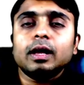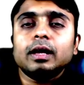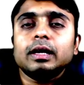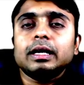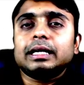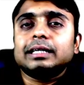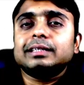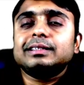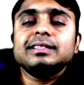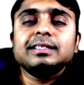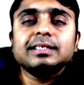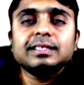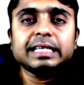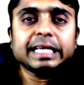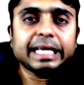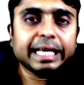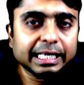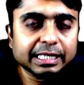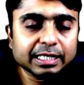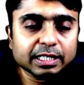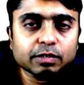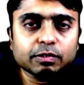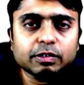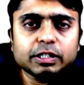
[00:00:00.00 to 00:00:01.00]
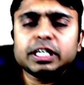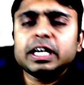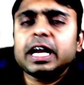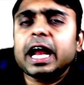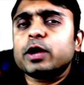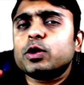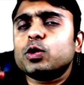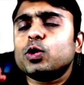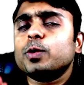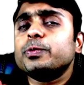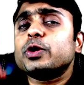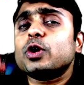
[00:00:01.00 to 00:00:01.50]
This is the next question. I
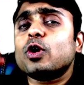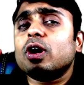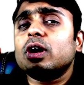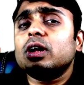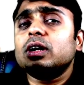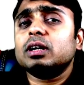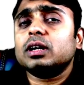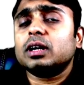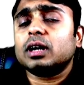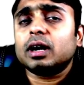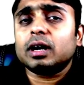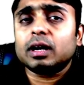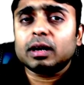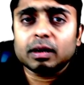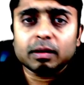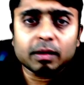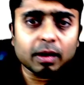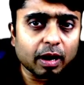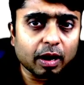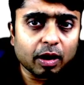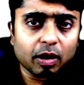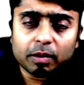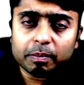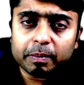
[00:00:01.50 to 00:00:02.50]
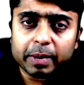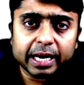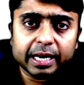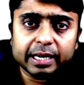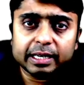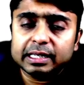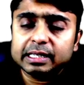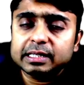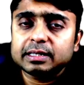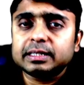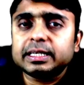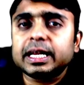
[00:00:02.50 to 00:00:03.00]
hope you all by
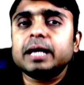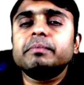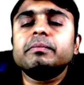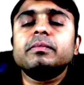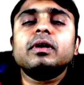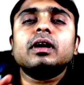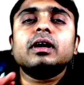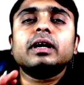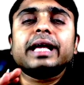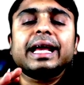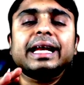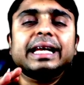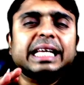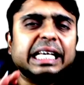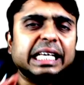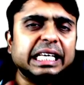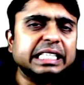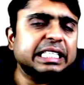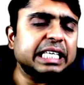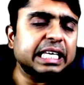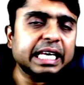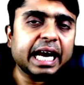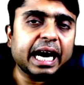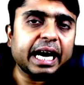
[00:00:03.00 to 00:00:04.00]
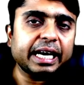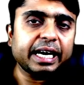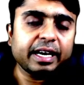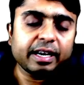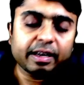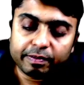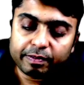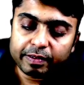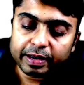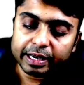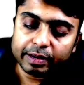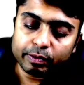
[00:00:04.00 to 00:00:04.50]
this time can easily
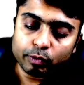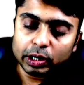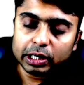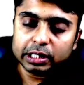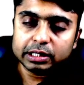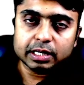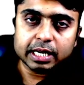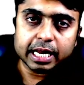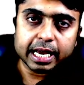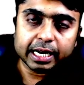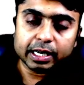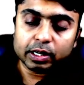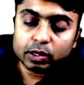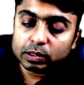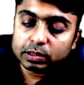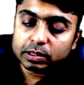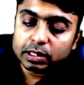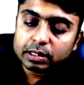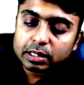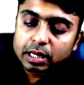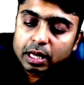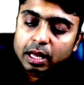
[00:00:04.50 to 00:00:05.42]
identify what is the diagnosis.